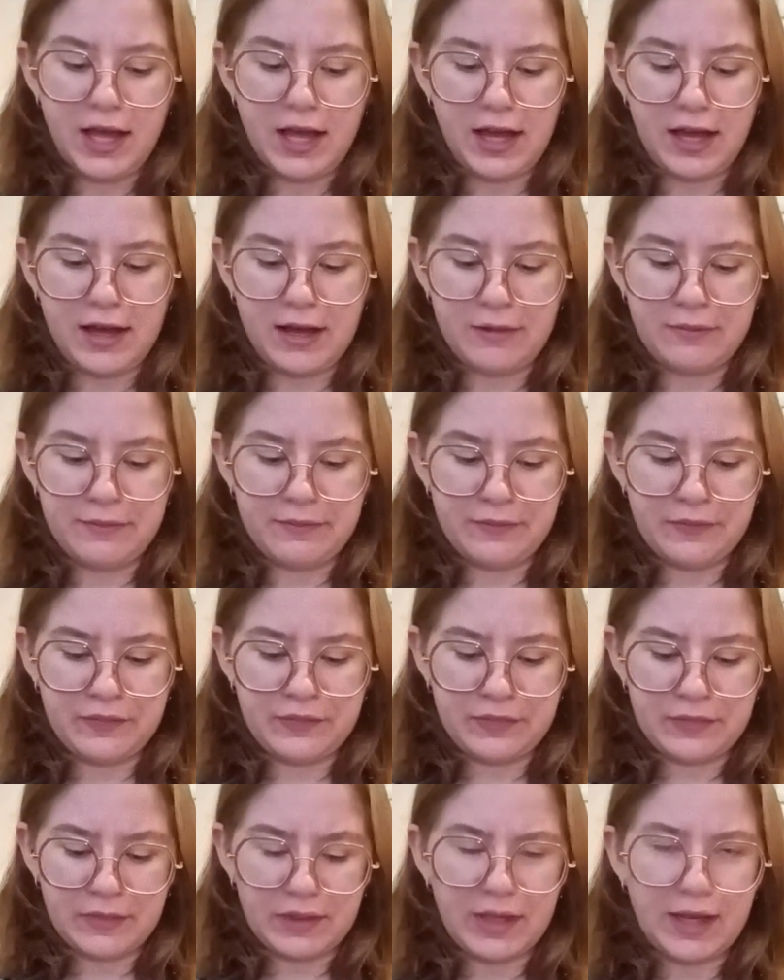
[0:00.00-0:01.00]
I
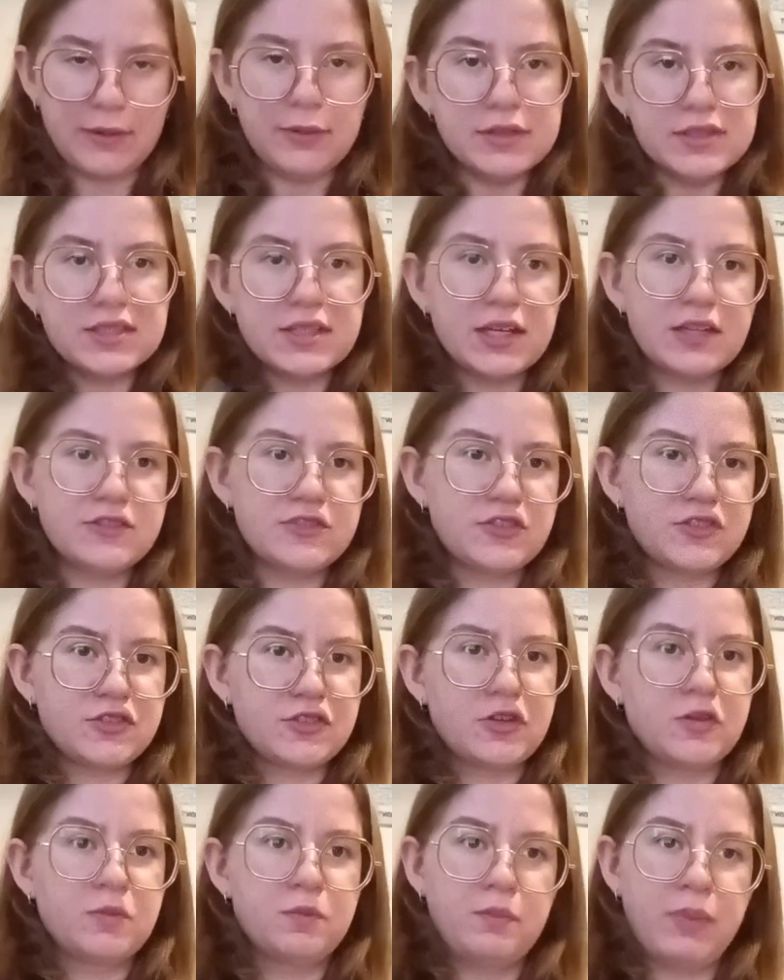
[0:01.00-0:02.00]
would say it's just a
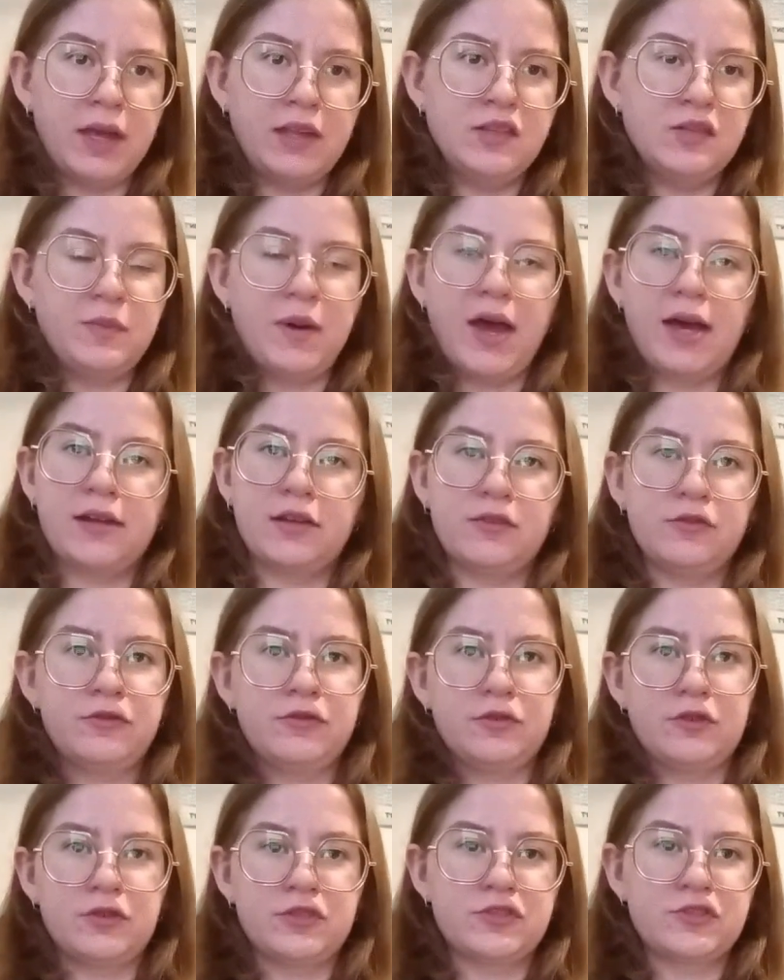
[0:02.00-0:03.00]
good base pattern
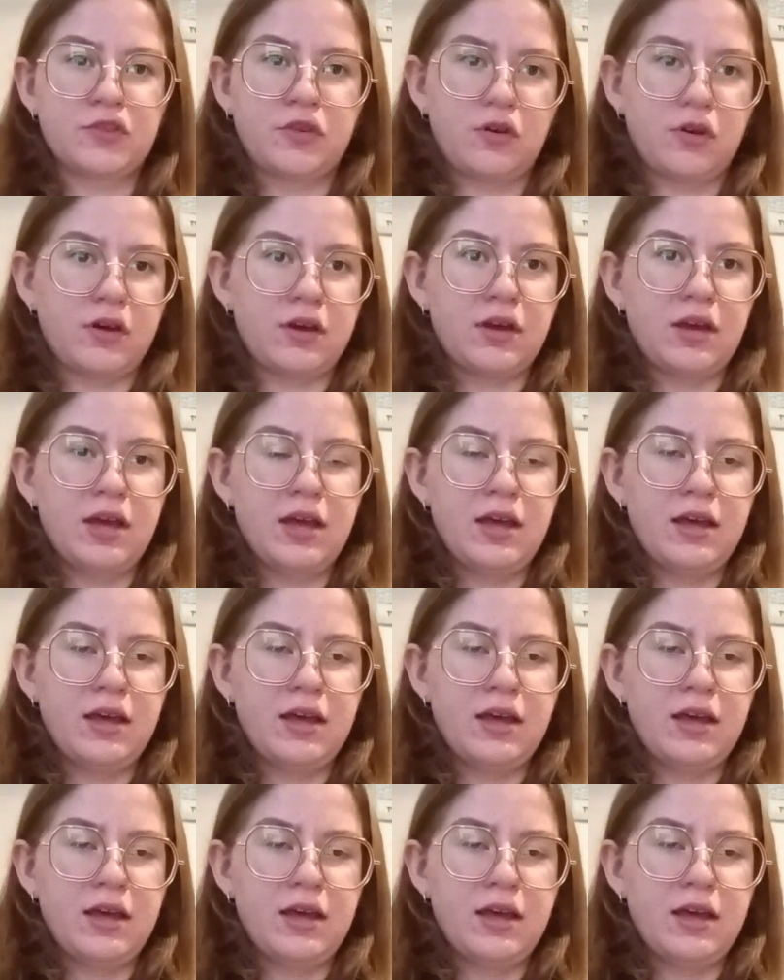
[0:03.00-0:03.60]
for a sock.